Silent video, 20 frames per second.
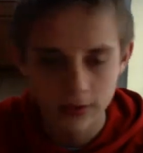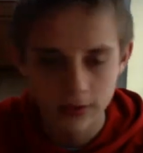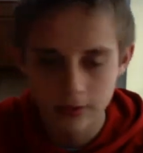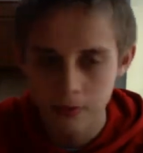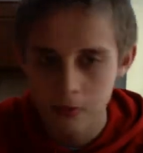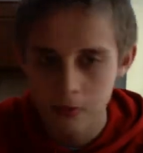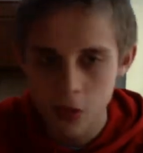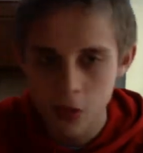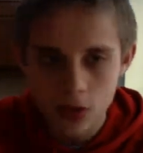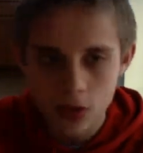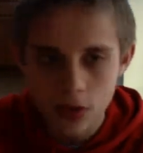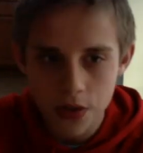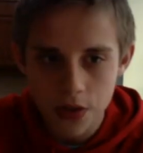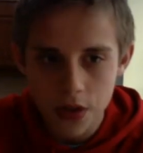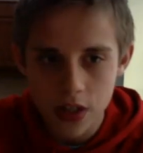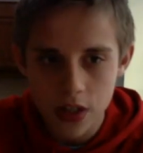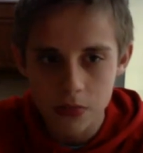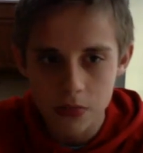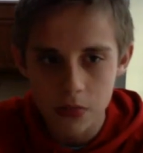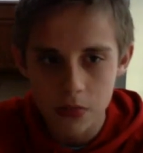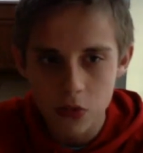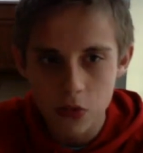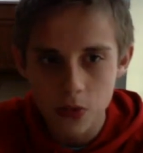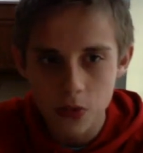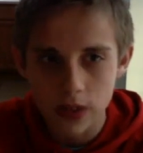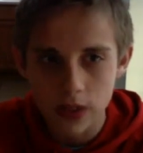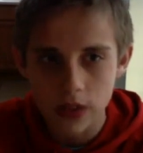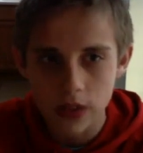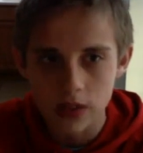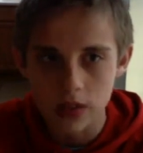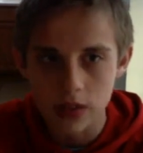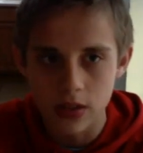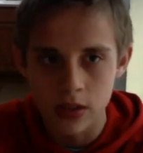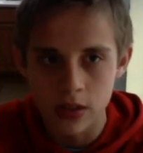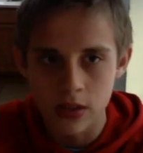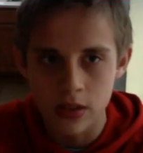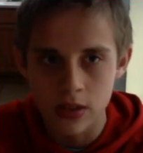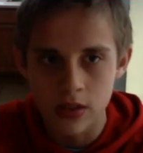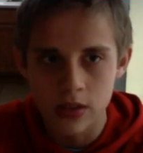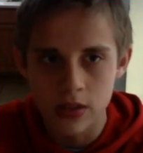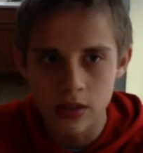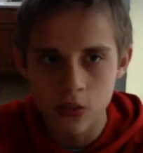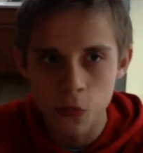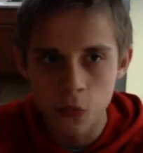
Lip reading: most of these movies just